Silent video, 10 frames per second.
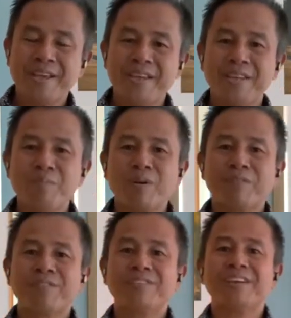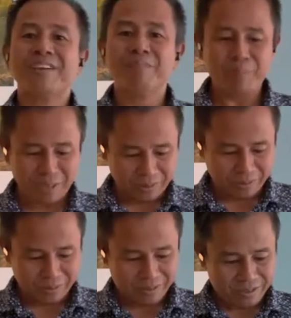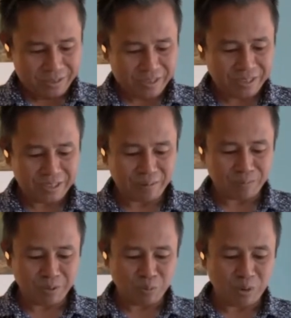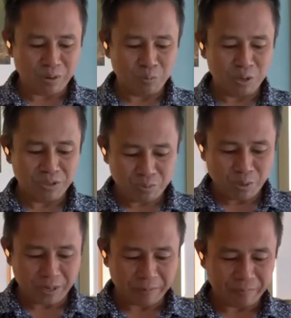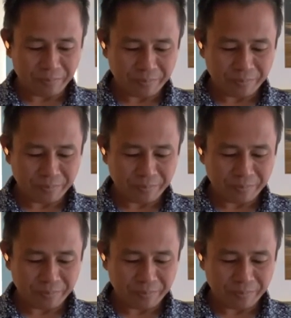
In the book of Second Peter, chapter one, verse one,